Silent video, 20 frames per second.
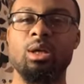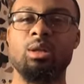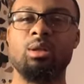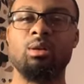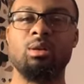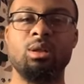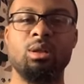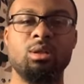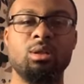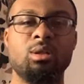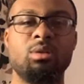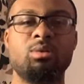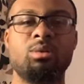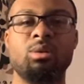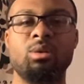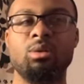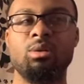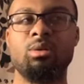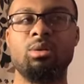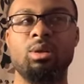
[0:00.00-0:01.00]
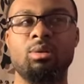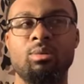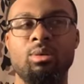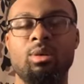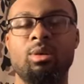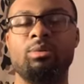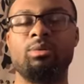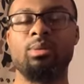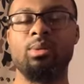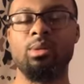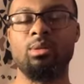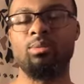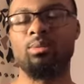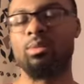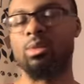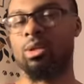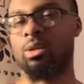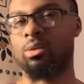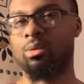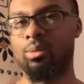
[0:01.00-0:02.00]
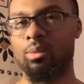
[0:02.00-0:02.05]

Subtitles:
Look at so-and-so, they were able to. No.